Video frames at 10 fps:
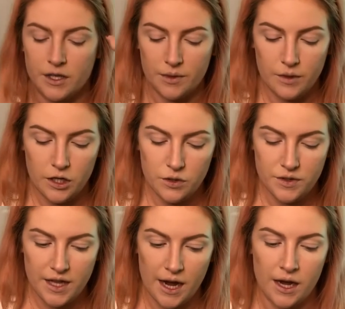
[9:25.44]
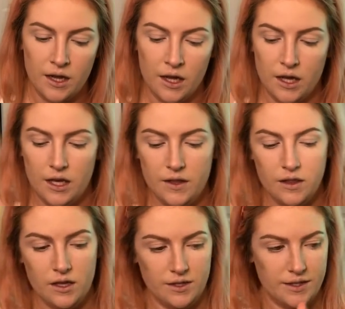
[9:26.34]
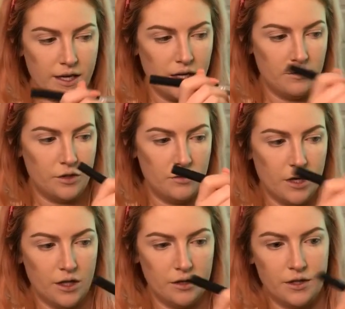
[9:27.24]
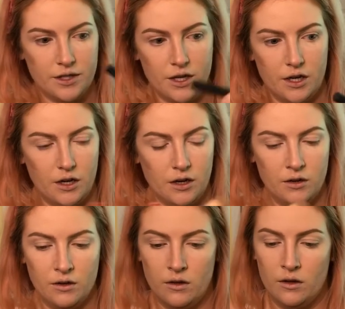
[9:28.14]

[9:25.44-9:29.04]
So I'm gonna use that in the same two colors here.